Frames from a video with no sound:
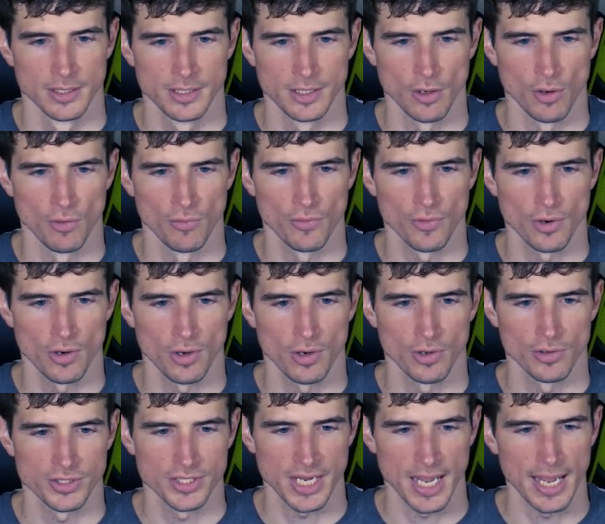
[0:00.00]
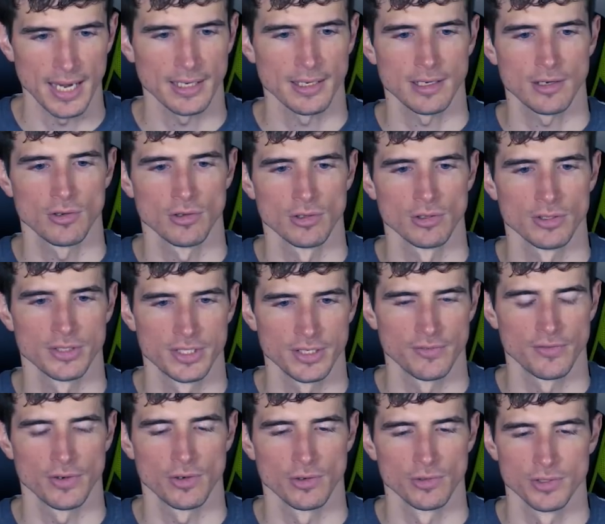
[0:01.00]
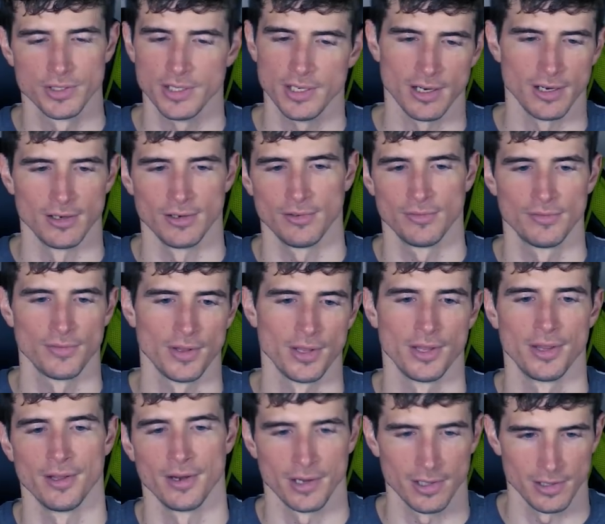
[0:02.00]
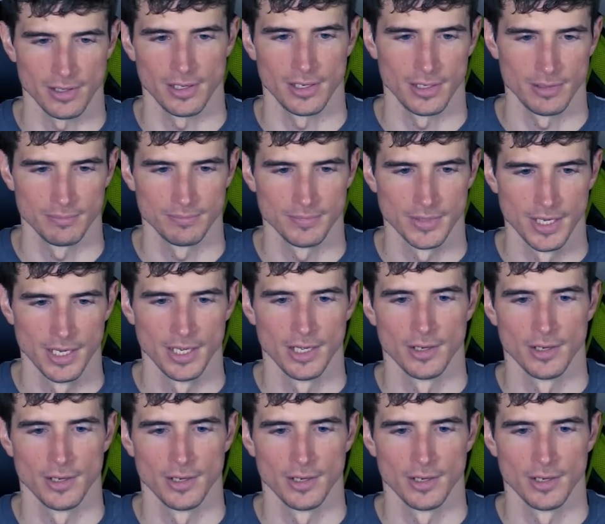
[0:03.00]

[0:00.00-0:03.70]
The overall technical difficulty of the climb.